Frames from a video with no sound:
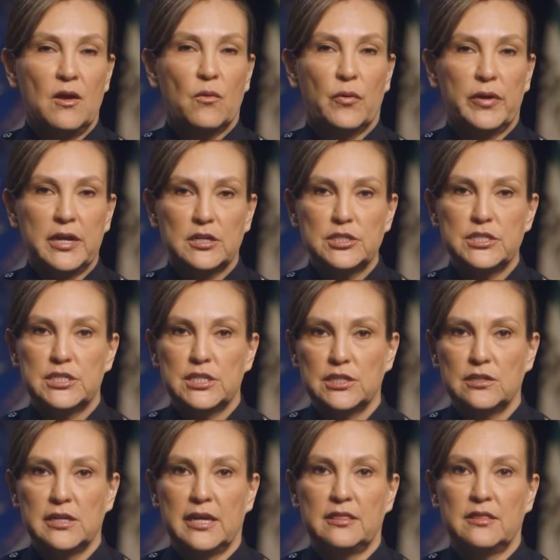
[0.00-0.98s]
We are
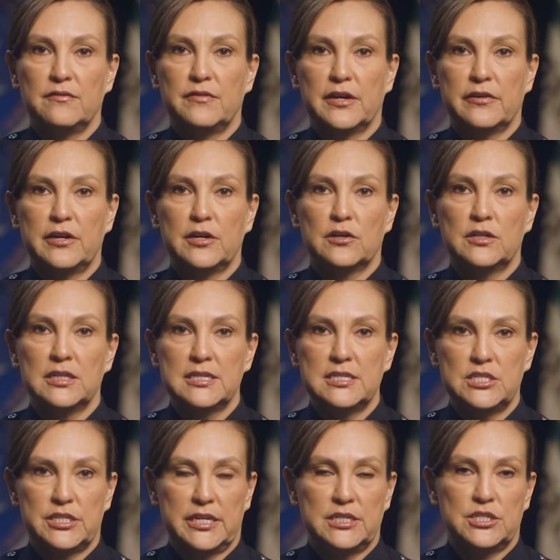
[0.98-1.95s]
still at the very early
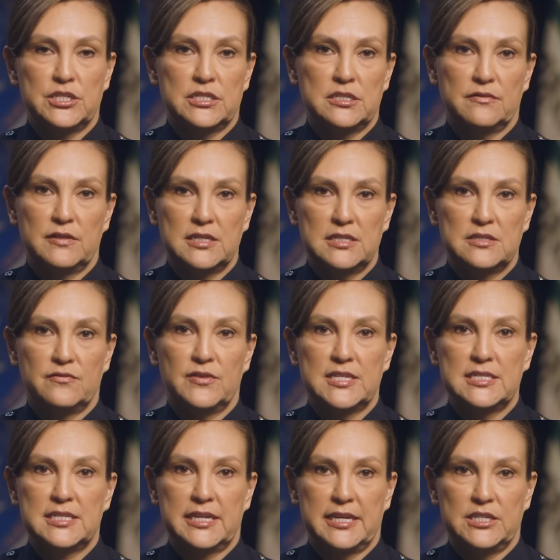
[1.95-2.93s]
stages of this
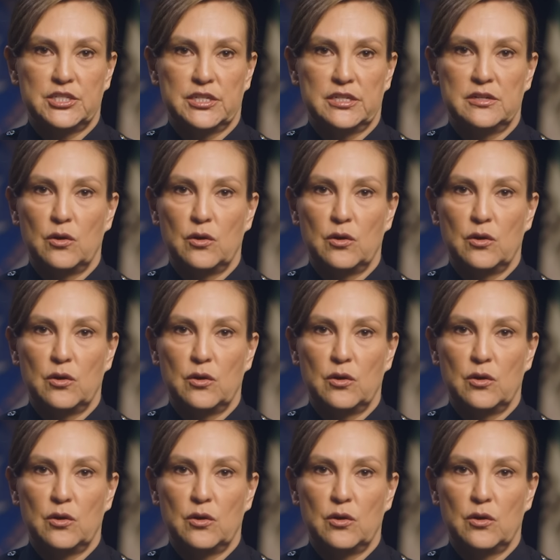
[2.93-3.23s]
investigation,